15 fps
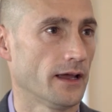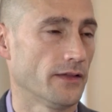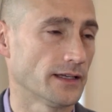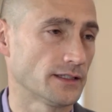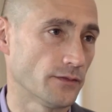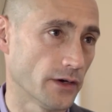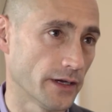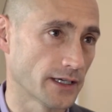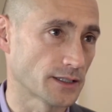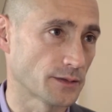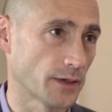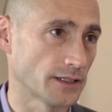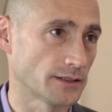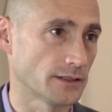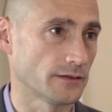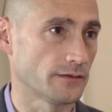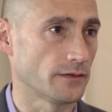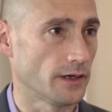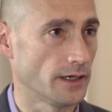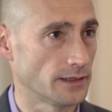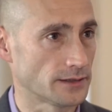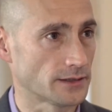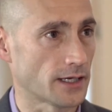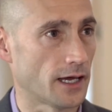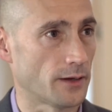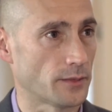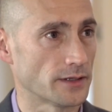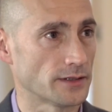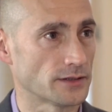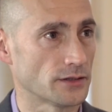That's very expensive and it's
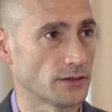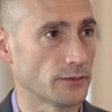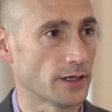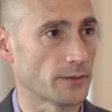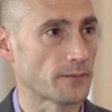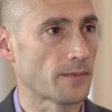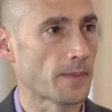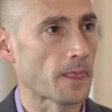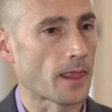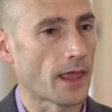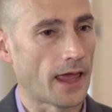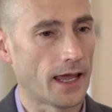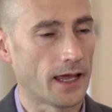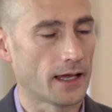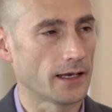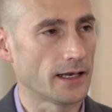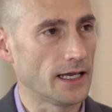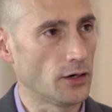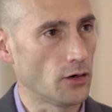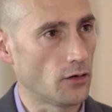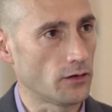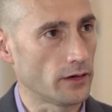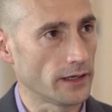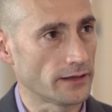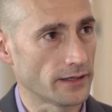time-consuming. And it only